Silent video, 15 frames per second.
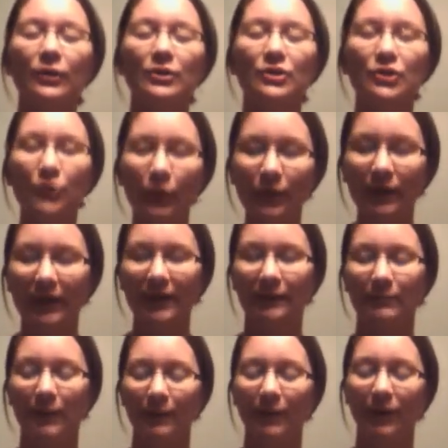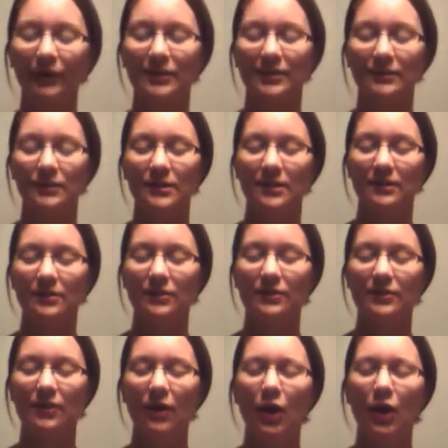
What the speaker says: joy, my brothers and sisters,